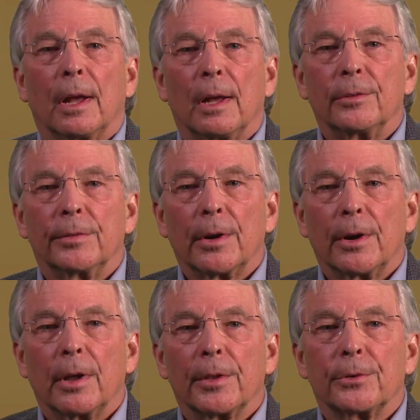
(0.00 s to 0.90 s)
You've
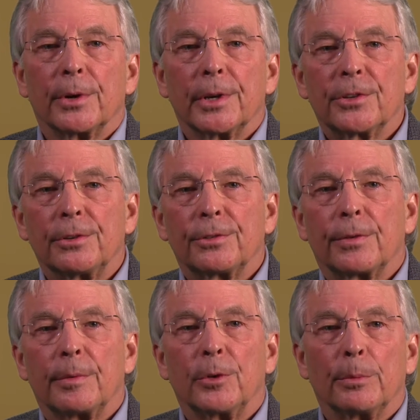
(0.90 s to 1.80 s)
carried on the traditions
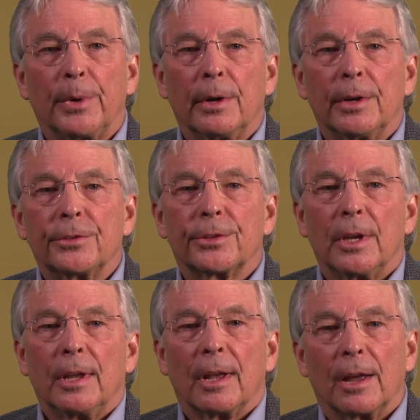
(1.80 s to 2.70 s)
from your parents.
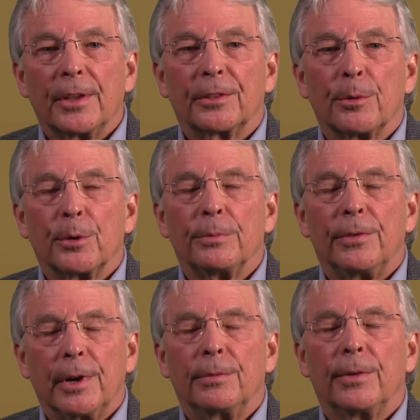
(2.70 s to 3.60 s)
I think they would be
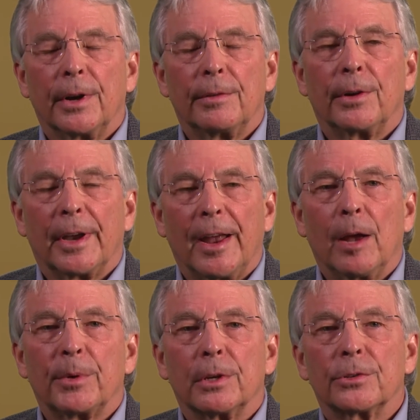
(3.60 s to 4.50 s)
very, very, very
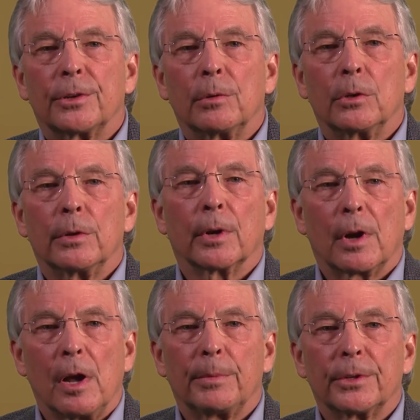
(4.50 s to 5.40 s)
happy to see what you've
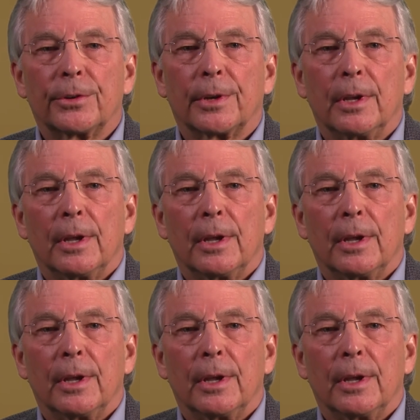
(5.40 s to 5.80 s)
accomplished.